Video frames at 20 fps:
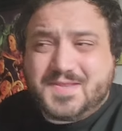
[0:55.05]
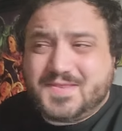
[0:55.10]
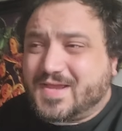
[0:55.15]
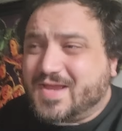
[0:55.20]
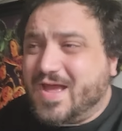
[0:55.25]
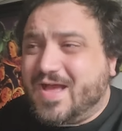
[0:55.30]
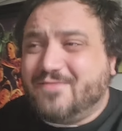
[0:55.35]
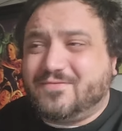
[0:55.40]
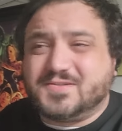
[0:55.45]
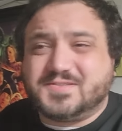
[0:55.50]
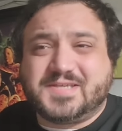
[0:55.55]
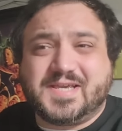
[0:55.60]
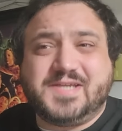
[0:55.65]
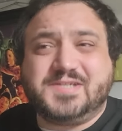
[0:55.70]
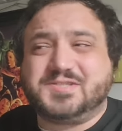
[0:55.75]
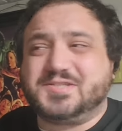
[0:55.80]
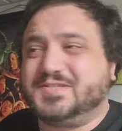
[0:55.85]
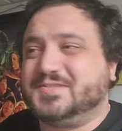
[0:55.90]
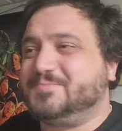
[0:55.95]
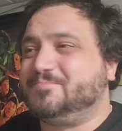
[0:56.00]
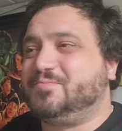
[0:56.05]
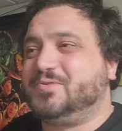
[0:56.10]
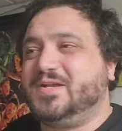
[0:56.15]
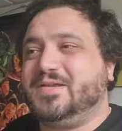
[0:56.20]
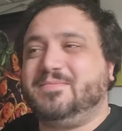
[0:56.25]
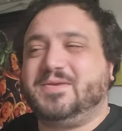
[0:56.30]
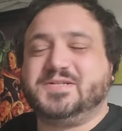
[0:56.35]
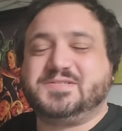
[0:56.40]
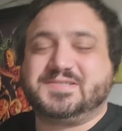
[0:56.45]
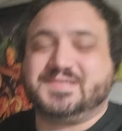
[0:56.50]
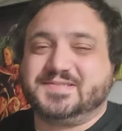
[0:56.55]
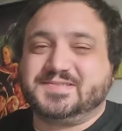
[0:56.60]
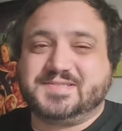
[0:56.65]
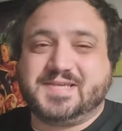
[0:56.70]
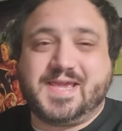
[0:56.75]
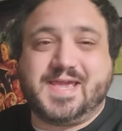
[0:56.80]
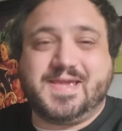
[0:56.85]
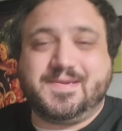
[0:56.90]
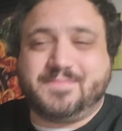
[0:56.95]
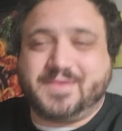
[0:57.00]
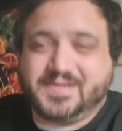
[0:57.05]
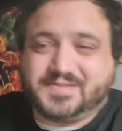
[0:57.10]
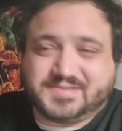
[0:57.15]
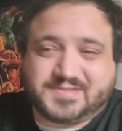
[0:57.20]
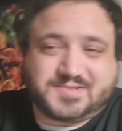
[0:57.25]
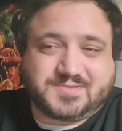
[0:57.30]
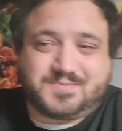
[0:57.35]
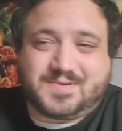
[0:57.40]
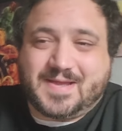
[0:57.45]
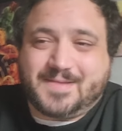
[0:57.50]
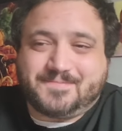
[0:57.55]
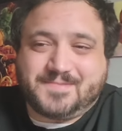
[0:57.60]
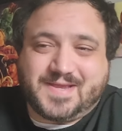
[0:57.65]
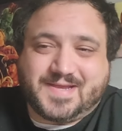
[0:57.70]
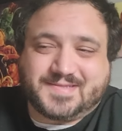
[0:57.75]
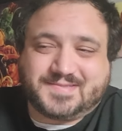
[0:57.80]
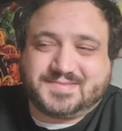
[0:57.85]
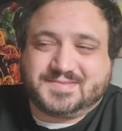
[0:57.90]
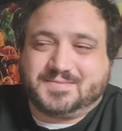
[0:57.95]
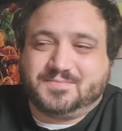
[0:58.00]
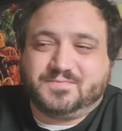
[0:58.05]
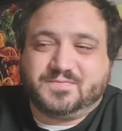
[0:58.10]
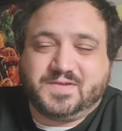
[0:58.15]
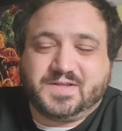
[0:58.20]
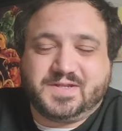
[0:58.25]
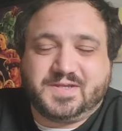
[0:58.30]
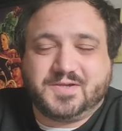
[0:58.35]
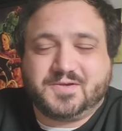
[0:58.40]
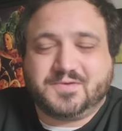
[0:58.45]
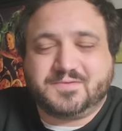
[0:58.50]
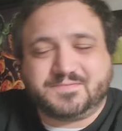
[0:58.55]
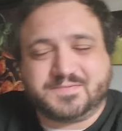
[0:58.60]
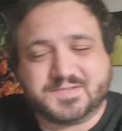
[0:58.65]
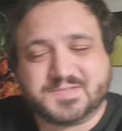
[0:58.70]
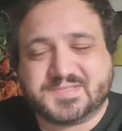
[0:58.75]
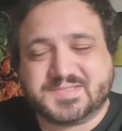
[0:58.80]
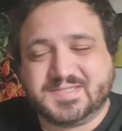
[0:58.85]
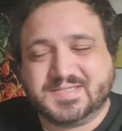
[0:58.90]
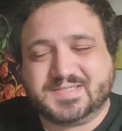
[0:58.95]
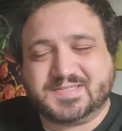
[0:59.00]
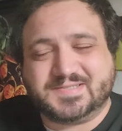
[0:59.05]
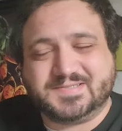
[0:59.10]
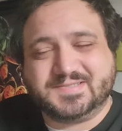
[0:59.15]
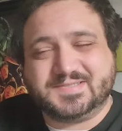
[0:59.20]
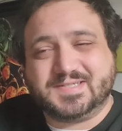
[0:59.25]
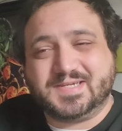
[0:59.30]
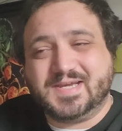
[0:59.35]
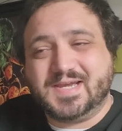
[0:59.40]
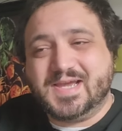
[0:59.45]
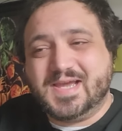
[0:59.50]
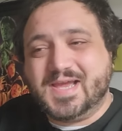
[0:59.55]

The conversation is pretty much the same. I just swapped out some video for stills.